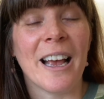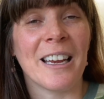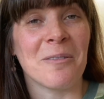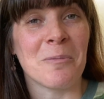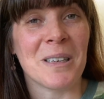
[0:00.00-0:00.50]

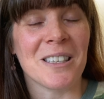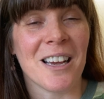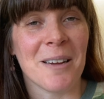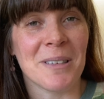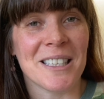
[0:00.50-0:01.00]
it will be
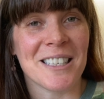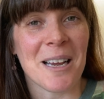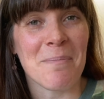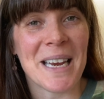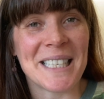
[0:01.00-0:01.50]
time to
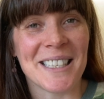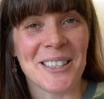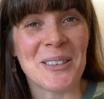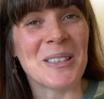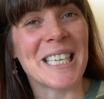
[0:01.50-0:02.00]
start piecing
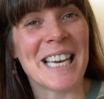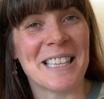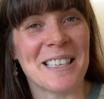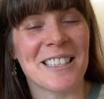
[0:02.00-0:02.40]
it all together.